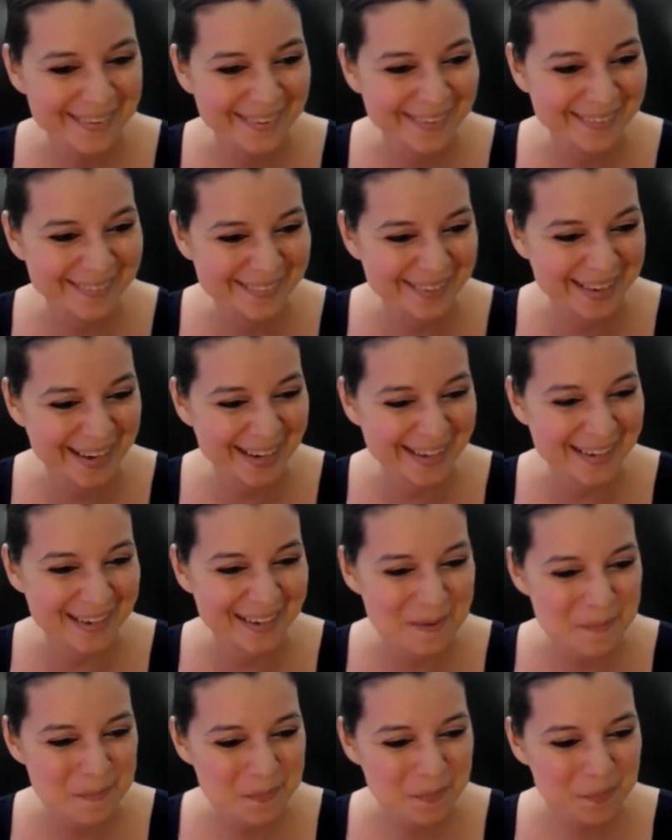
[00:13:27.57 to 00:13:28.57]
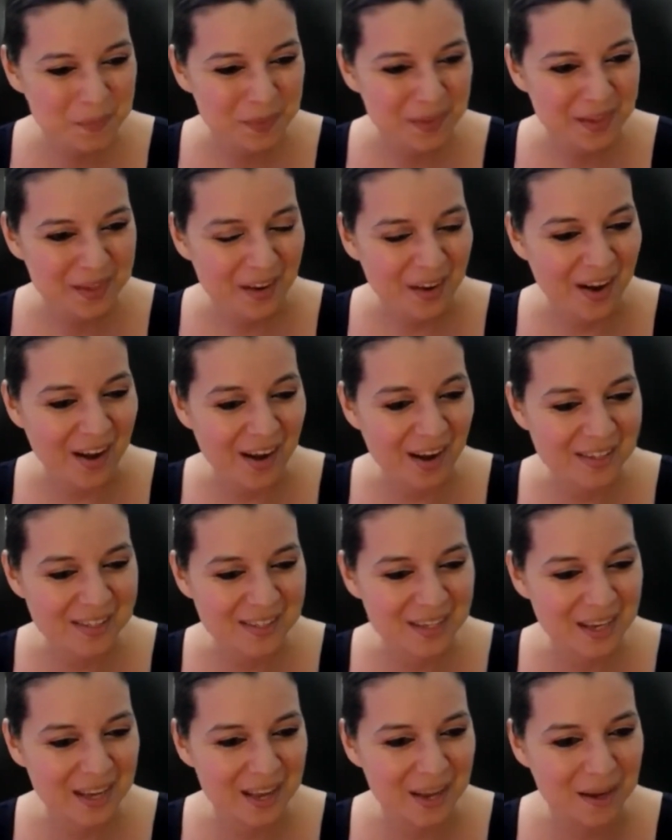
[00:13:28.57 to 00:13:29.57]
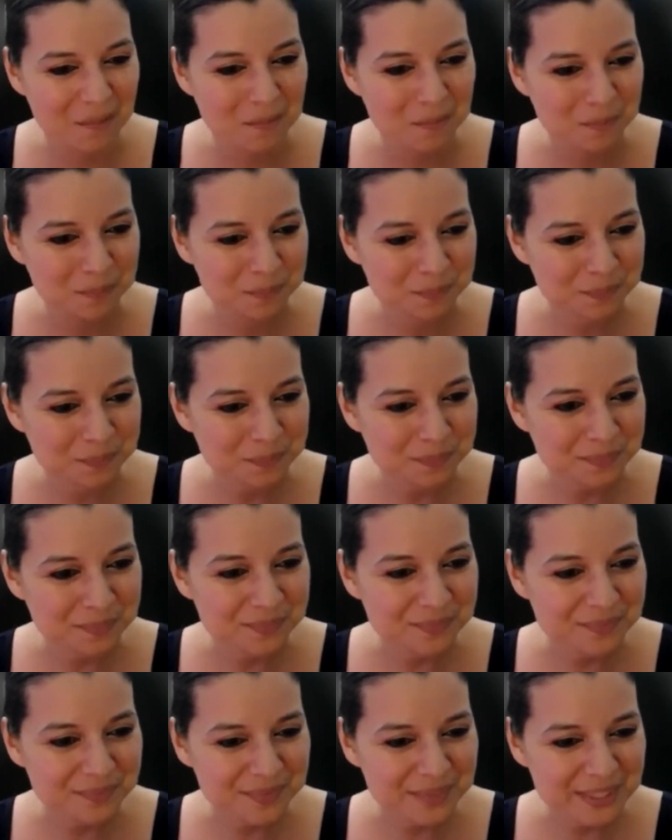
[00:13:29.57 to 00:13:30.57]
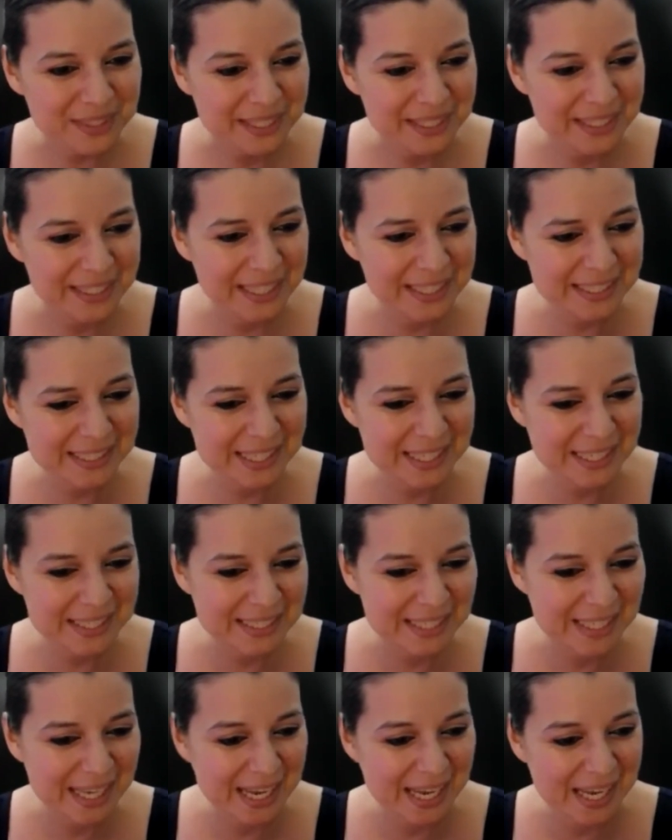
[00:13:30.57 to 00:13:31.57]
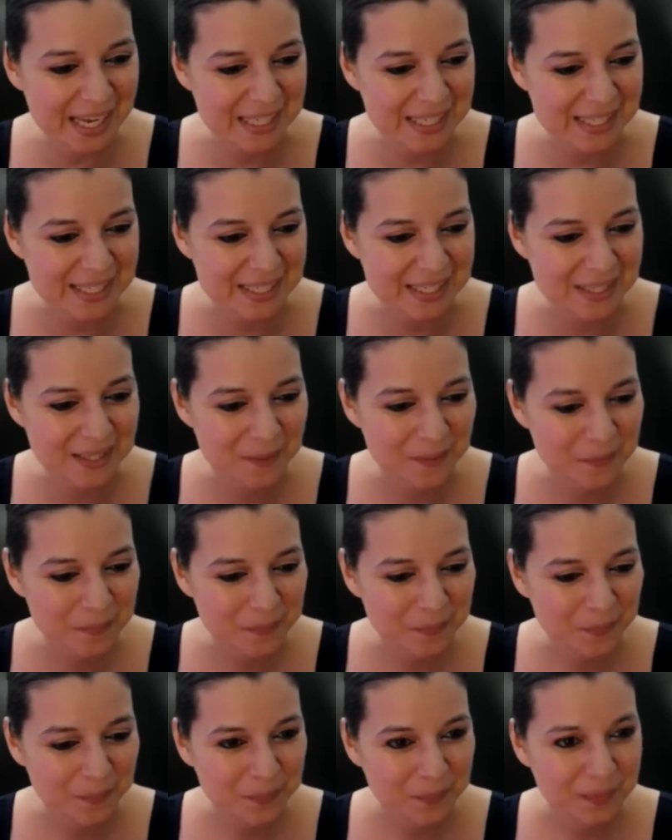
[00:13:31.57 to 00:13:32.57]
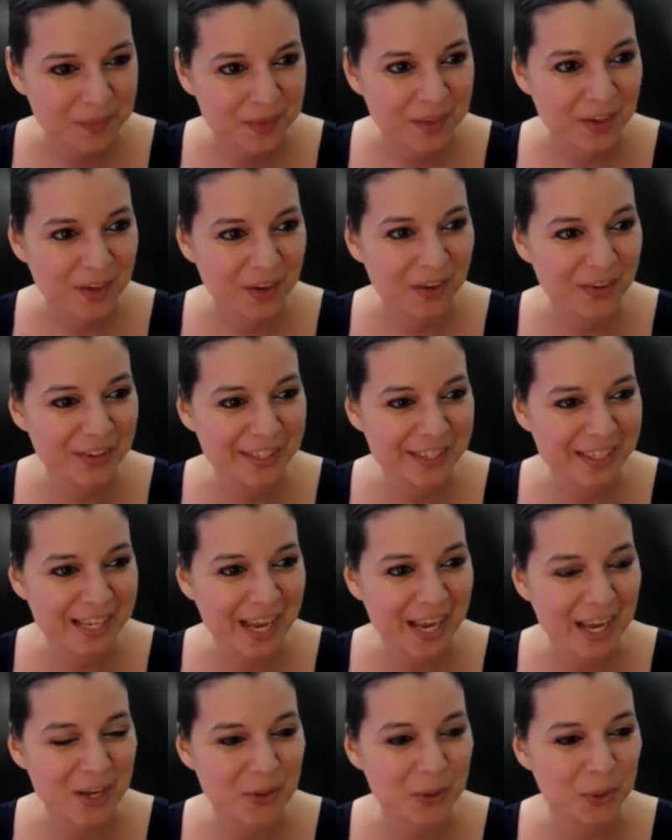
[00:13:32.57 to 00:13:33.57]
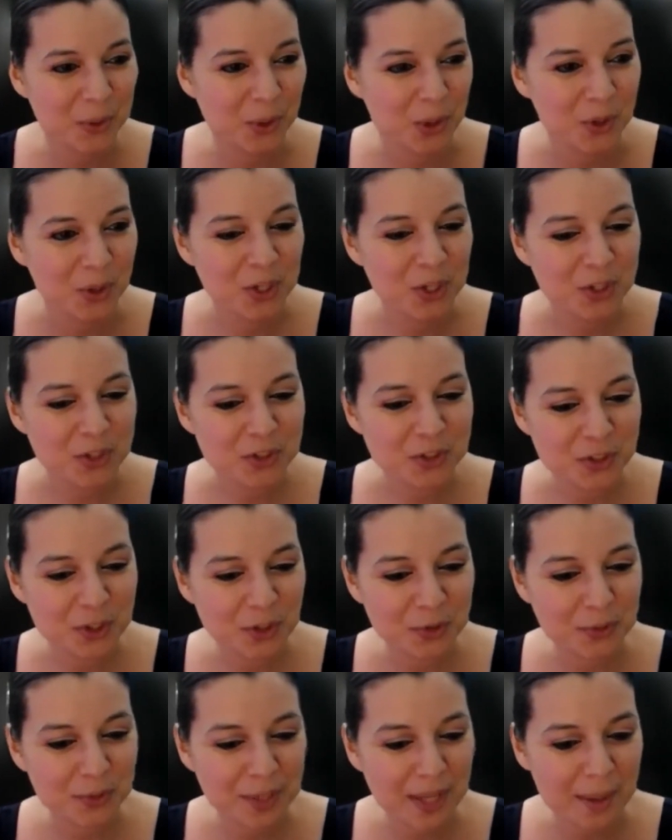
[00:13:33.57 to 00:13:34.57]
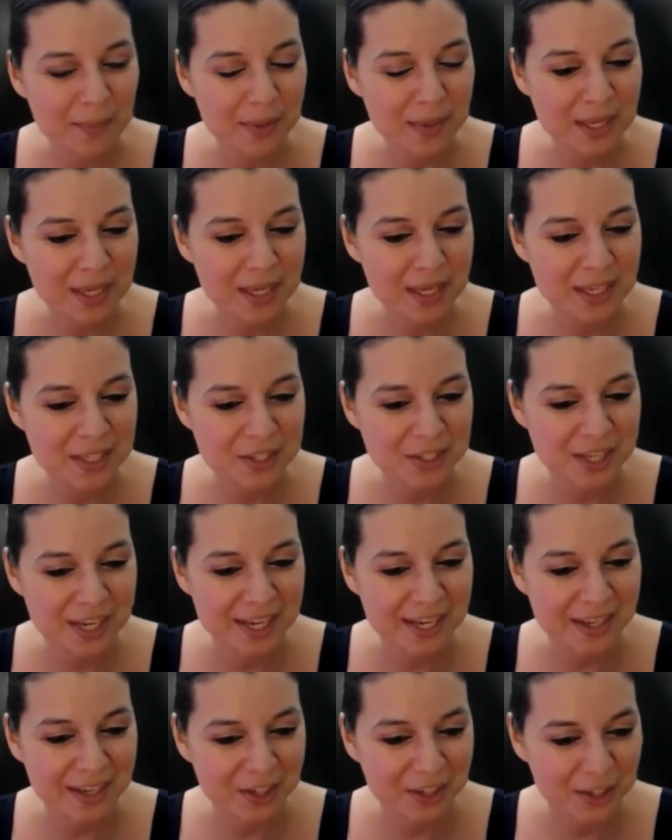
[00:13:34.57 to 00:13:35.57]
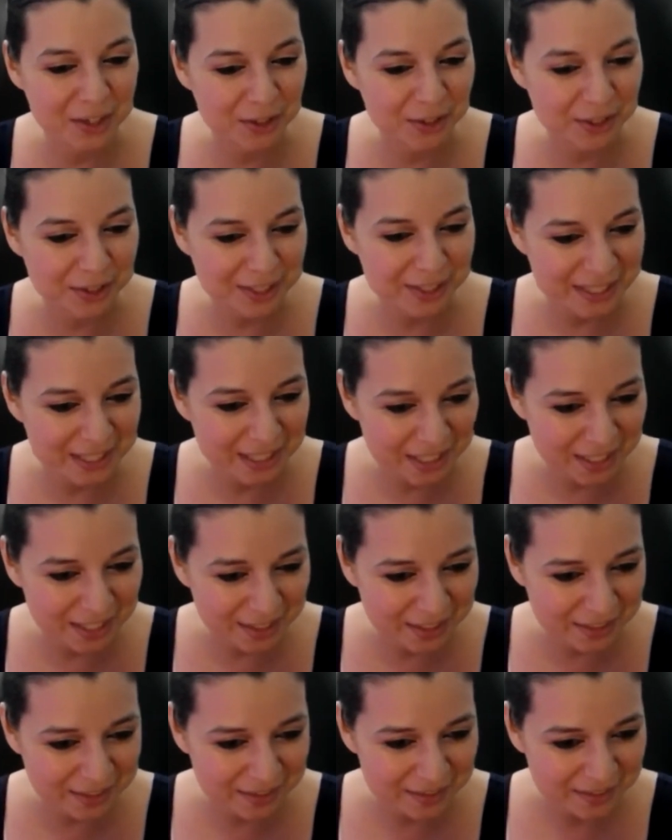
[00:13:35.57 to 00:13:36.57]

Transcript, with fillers: All right. Awesome. Yes, yes, yes. Okay, cool. So let me check a look here.